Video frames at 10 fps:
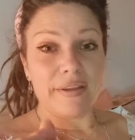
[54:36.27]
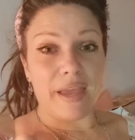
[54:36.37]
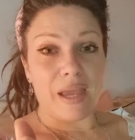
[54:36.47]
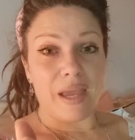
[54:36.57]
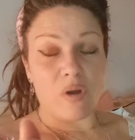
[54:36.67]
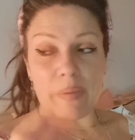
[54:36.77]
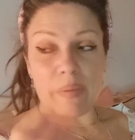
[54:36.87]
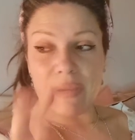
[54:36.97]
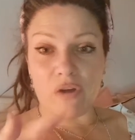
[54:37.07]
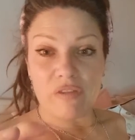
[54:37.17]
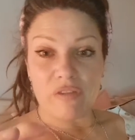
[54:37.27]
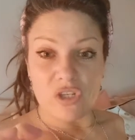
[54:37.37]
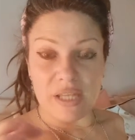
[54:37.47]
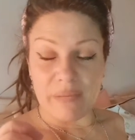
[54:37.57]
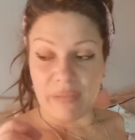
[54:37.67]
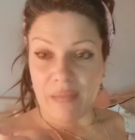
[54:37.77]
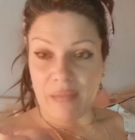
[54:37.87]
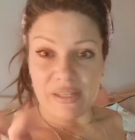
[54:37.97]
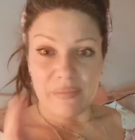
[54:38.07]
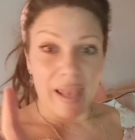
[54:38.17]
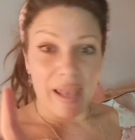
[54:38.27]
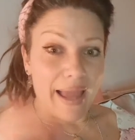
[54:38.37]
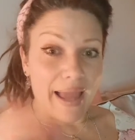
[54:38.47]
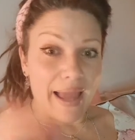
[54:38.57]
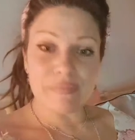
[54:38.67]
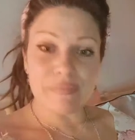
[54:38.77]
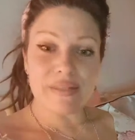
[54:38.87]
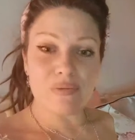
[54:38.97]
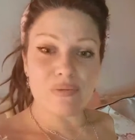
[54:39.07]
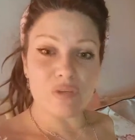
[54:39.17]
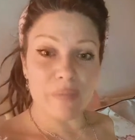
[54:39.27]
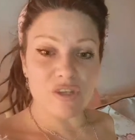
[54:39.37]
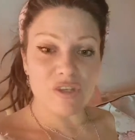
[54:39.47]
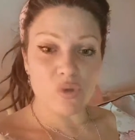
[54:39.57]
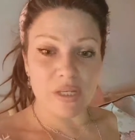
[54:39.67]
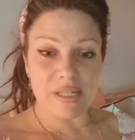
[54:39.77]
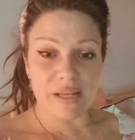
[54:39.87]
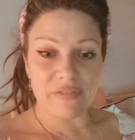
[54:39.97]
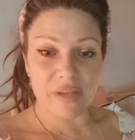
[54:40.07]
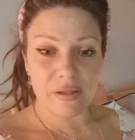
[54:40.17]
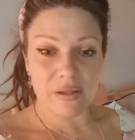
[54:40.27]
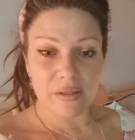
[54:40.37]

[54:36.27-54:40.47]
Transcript: I've got my big oranges in, and the limes, which I might squeeze after.